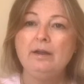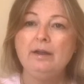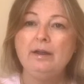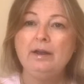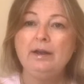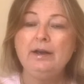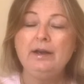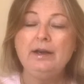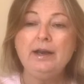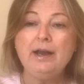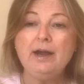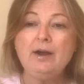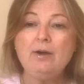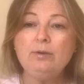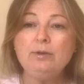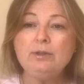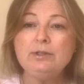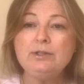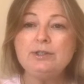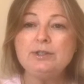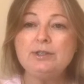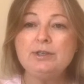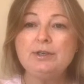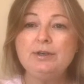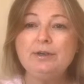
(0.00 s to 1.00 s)
And now
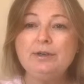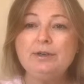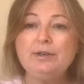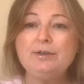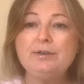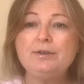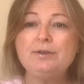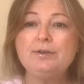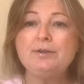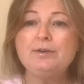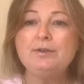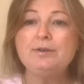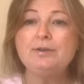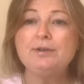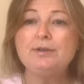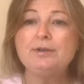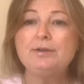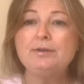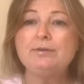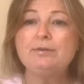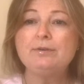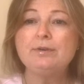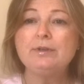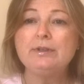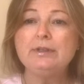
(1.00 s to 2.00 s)
it's good
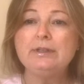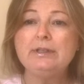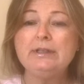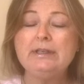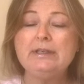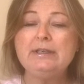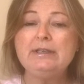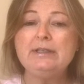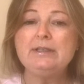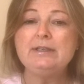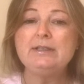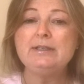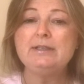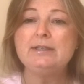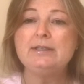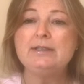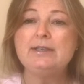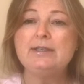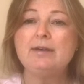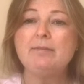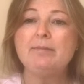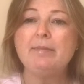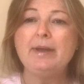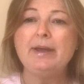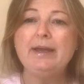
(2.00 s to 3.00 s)
to release
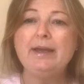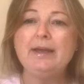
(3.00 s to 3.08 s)
some